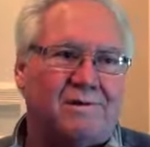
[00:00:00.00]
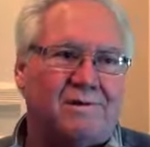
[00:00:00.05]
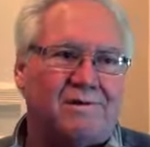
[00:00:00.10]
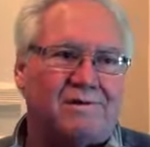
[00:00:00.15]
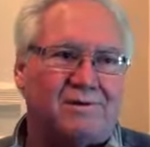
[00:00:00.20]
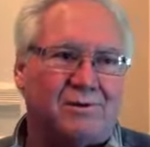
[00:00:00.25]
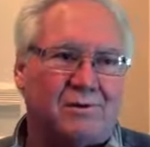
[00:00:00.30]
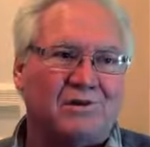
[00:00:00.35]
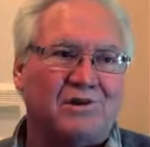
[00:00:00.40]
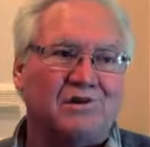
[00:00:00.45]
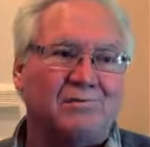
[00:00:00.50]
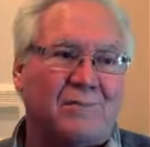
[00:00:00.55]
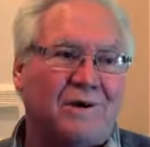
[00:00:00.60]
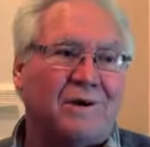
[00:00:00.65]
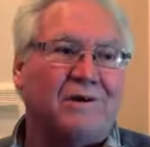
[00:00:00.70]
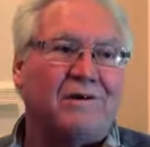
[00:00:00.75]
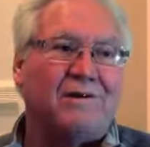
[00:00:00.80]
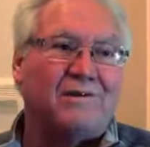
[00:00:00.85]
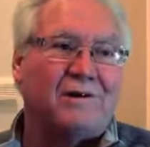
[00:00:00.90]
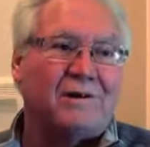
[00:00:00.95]
so much
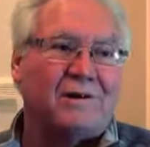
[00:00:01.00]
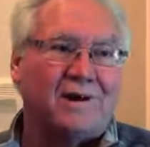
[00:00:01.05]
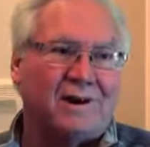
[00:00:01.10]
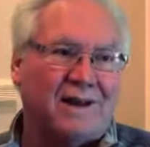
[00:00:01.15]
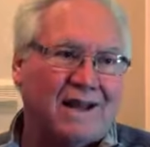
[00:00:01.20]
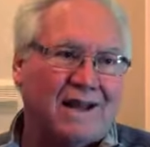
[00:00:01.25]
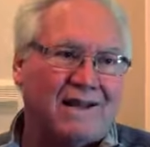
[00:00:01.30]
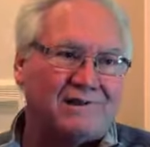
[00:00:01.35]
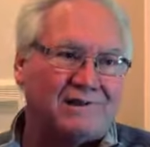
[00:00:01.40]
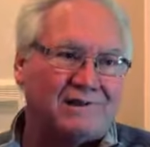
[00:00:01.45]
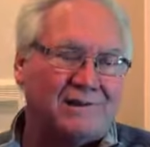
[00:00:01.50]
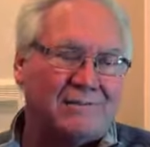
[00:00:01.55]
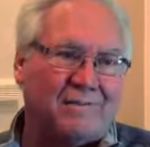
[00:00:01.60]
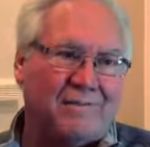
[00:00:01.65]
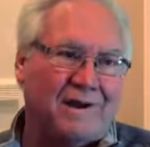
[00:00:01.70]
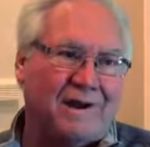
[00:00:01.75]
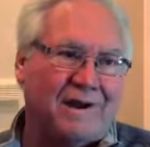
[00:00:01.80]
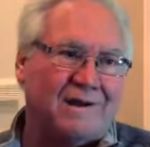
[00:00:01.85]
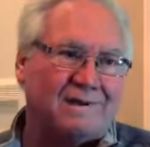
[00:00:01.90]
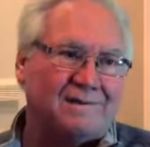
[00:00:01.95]
better than it has in the
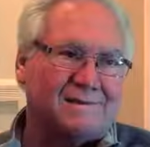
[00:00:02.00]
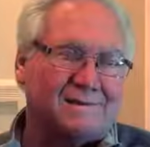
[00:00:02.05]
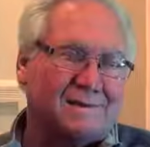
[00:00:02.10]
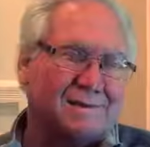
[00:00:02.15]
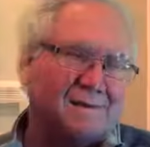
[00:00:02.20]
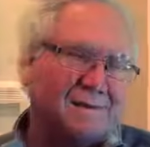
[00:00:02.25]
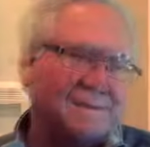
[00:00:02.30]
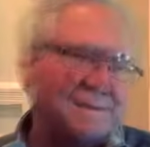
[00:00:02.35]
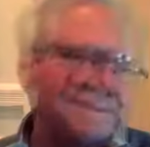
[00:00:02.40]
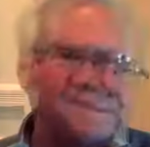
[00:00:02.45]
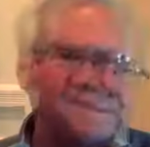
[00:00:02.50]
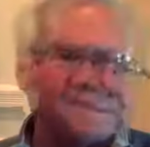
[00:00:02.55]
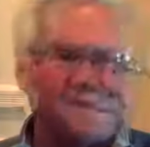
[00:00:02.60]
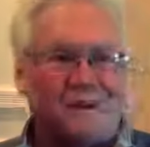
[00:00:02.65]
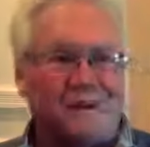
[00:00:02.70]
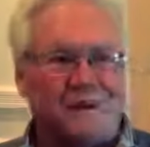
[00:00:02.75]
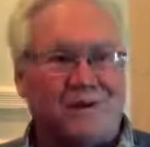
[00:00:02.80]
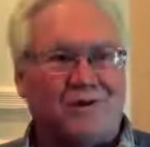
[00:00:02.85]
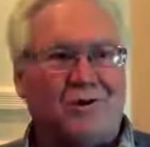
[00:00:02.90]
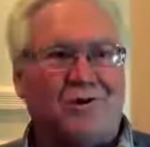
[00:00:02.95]
past.
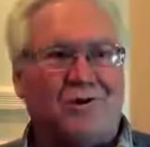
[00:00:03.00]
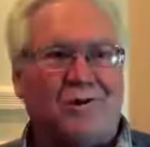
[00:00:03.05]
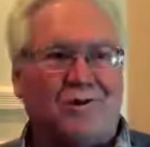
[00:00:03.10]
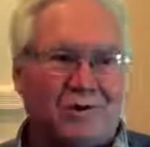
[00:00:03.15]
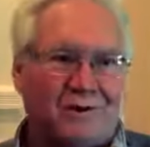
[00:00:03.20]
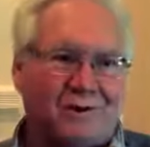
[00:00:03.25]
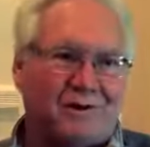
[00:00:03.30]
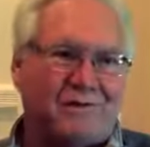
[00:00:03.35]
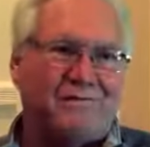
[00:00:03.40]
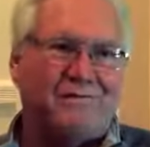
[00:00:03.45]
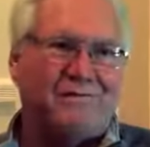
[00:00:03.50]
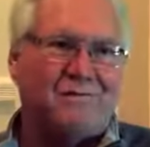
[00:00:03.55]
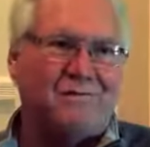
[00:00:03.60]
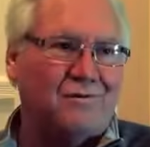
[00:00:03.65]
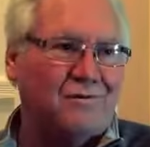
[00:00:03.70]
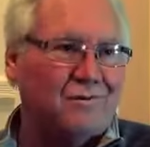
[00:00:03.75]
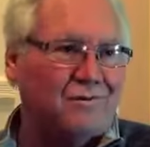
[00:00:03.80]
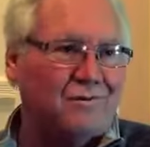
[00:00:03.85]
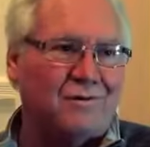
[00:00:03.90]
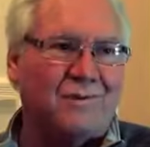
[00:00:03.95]
Any cold, any
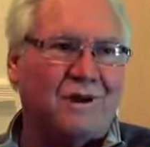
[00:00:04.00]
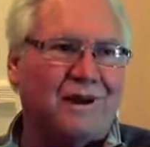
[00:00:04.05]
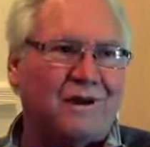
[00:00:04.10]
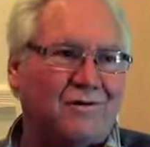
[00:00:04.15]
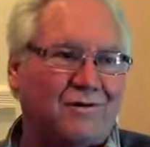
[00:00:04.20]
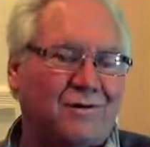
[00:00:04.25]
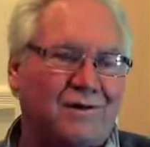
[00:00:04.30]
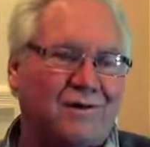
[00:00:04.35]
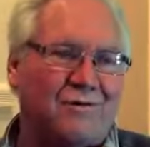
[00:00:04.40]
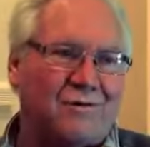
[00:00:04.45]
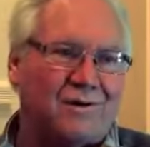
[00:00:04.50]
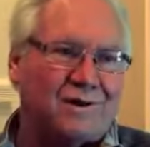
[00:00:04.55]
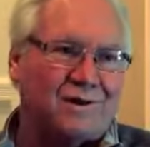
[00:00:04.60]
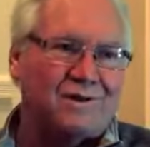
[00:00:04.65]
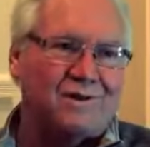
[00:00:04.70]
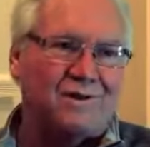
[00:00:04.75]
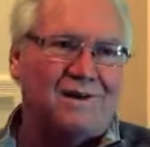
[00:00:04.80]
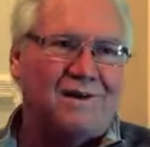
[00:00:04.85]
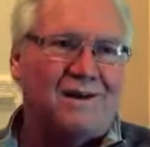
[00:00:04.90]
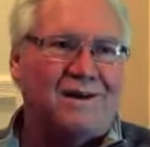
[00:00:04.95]
flu, no matter what it
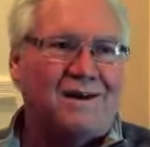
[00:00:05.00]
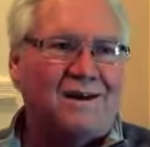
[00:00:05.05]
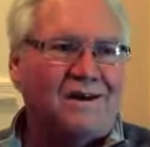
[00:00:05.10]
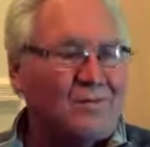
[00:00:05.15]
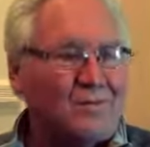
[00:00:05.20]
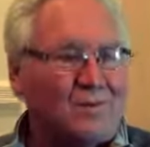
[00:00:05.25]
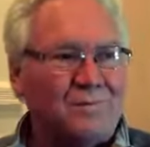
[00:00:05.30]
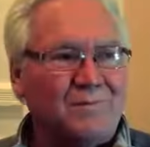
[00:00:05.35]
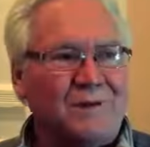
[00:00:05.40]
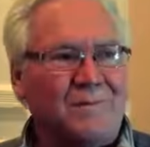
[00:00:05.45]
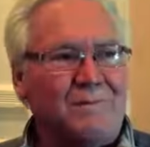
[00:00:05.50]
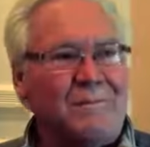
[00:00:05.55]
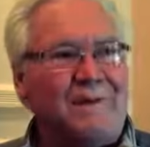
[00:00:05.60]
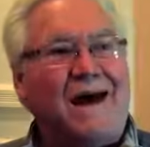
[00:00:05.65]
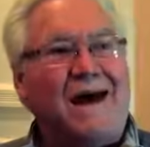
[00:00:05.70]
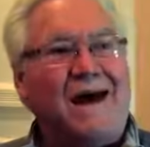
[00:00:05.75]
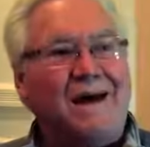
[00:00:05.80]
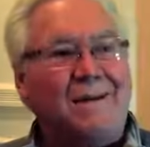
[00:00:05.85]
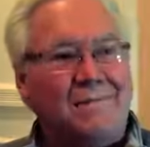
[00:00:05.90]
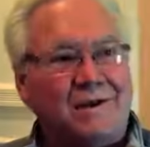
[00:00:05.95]
was. Wouldn't be
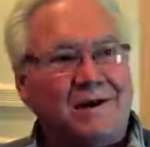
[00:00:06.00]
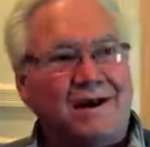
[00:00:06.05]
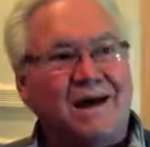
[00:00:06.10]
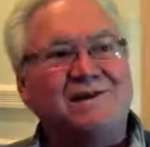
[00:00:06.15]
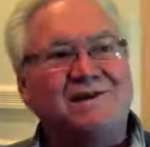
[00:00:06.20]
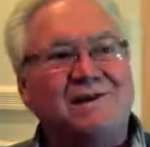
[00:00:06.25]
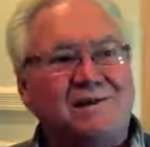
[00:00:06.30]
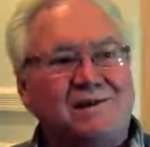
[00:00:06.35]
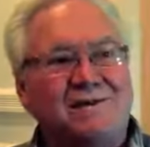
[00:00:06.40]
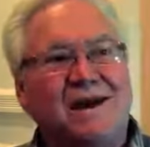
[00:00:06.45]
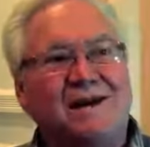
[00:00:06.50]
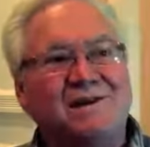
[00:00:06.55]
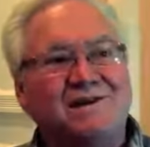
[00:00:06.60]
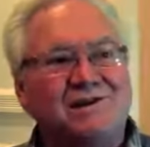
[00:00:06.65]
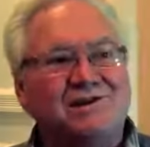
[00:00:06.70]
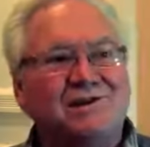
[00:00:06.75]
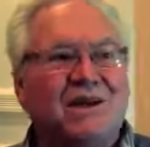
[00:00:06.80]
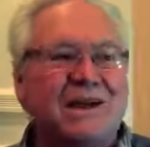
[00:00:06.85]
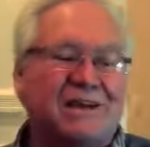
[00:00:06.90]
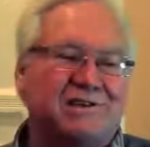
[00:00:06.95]
bad, but I
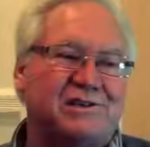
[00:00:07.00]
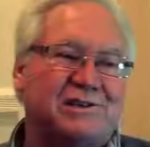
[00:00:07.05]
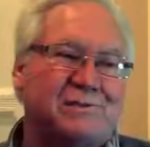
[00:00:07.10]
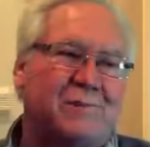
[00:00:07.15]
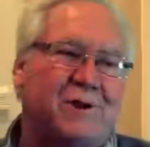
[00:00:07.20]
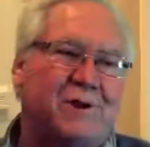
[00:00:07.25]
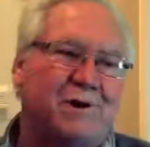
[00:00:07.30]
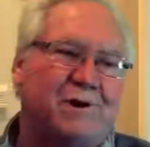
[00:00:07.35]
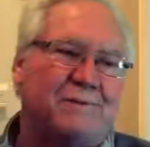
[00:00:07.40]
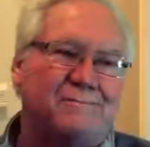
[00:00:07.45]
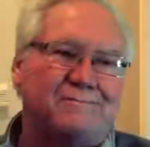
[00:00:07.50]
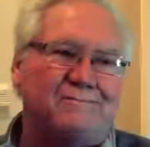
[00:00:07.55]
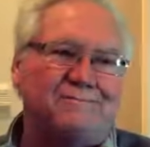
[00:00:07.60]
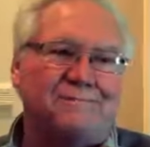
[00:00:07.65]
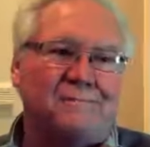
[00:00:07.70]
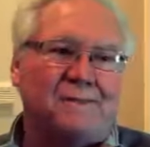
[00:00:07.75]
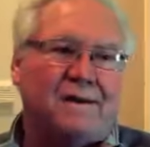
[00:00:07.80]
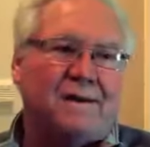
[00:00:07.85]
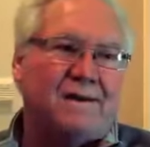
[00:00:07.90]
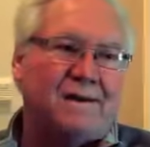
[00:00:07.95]
just catch them all.
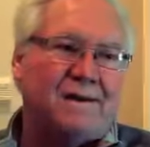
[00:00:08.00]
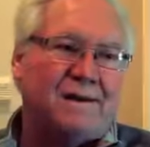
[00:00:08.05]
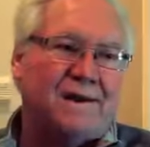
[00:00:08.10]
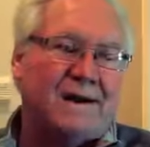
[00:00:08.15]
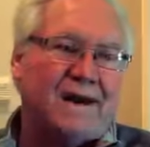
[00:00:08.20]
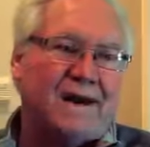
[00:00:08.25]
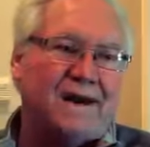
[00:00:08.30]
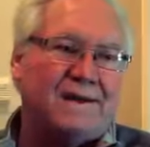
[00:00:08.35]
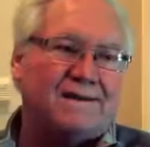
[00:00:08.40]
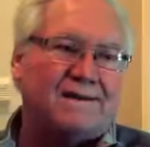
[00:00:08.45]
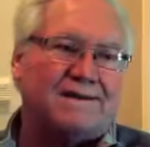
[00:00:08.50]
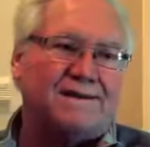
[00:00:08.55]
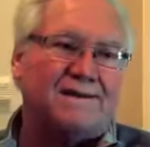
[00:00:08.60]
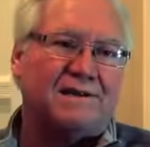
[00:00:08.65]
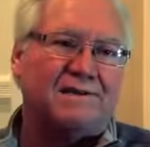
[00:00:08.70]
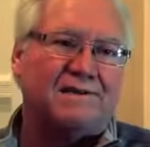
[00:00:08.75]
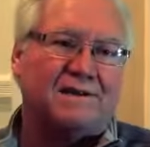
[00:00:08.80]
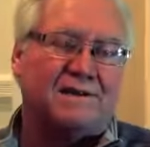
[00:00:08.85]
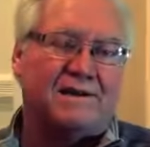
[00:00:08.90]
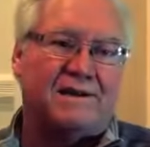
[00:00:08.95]
And
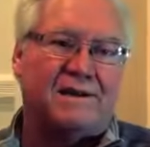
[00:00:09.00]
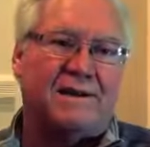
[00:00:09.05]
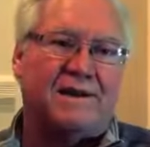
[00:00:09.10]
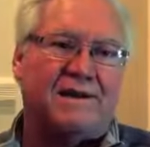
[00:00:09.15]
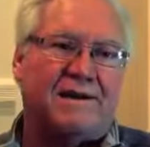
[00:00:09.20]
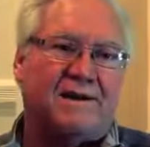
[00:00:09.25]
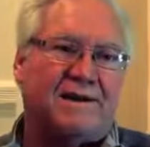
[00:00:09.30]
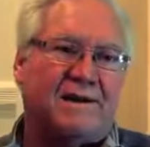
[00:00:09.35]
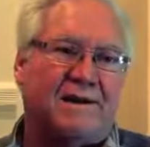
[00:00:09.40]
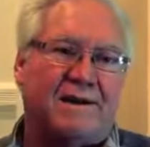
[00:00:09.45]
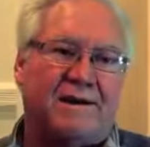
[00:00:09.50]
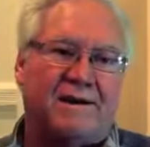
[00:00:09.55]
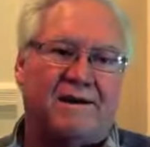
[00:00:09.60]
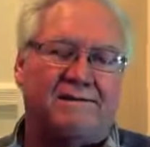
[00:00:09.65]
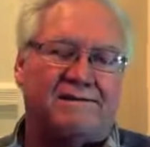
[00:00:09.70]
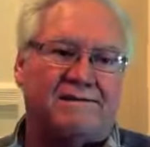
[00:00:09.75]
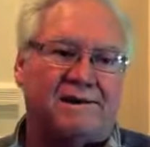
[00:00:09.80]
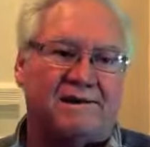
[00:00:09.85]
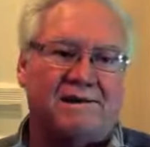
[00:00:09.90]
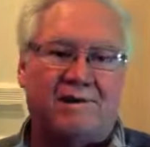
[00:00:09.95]
since
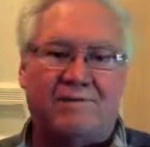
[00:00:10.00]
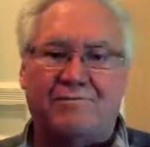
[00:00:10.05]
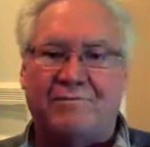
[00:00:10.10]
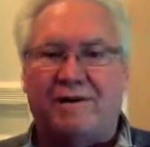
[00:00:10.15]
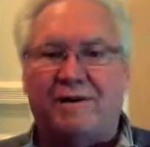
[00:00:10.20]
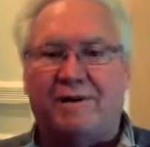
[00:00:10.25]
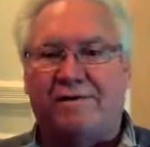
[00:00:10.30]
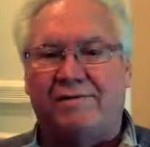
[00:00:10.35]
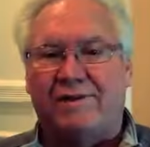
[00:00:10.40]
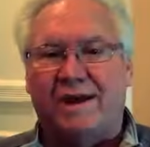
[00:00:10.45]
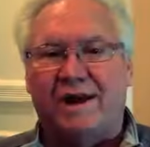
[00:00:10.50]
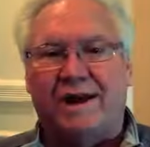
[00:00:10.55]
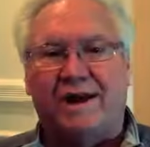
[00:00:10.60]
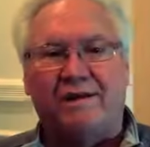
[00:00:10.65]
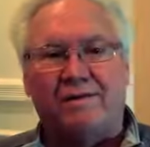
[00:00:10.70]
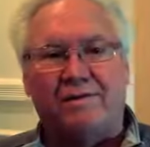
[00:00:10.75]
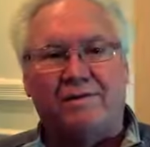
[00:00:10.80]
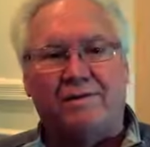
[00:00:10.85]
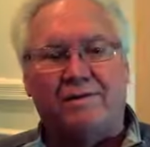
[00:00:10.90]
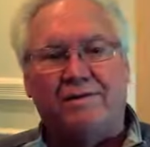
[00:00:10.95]
then, since I've been on the
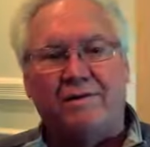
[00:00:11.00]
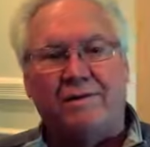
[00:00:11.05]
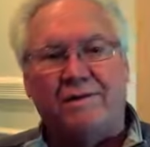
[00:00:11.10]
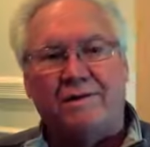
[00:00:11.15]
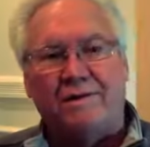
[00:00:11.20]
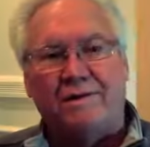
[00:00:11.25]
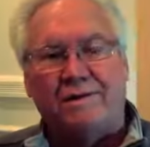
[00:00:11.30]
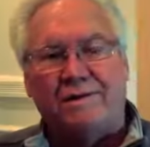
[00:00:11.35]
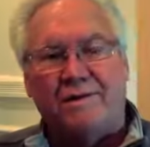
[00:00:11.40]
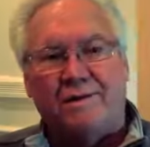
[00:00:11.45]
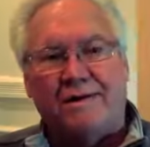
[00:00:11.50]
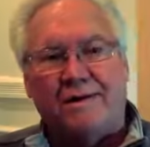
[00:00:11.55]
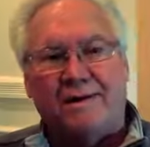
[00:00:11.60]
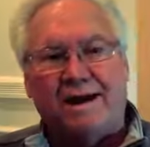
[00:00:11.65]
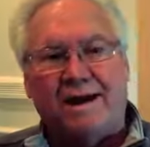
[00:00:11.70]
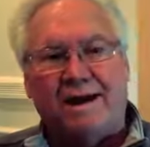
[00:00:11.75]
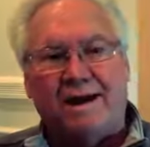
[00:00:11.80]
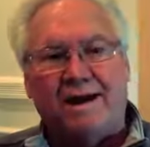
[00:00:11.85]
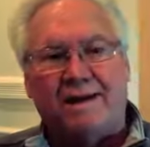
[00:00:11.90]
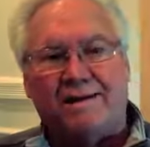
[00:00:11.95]
Aloe,
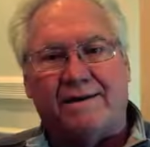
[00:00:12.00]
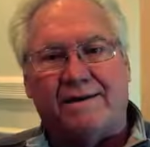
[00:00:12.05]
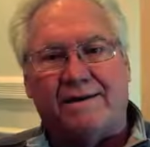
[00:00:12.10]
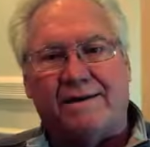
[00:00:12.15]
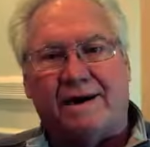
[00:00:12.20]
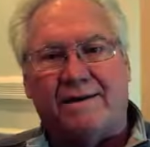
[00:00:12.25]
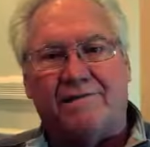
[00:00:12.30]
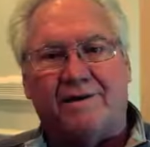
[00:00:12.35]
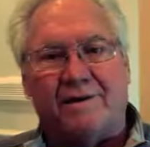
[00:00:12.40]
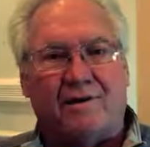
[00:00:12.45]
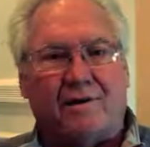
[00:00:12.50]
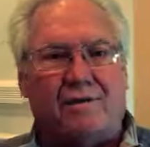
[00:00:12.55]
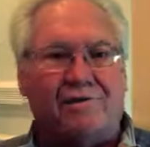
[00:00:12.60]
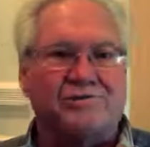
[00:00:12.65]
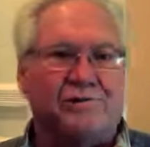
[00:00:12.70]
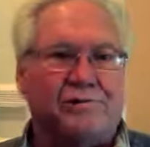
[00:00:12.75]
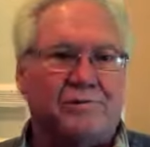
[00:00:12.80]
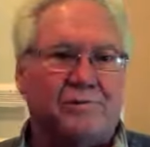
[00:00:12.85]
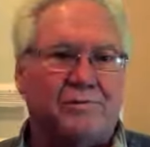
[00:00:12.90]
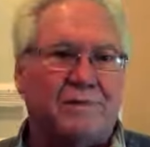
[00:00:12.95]
and I think
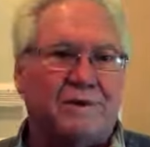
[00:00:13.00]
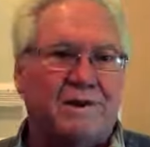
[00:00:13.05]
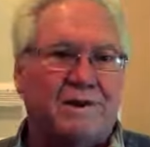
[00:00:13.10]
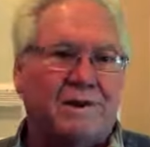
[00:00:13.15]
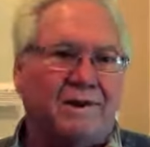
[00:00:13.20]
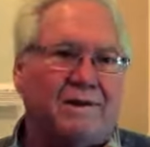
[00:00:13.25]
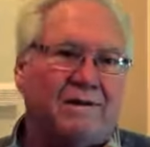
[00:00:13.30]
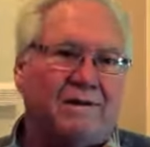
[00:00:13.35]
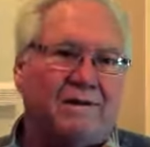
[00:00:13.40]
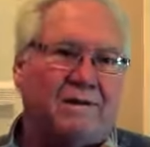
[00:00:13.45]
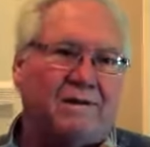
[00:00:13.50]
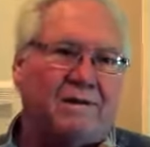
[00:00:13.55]
also the bee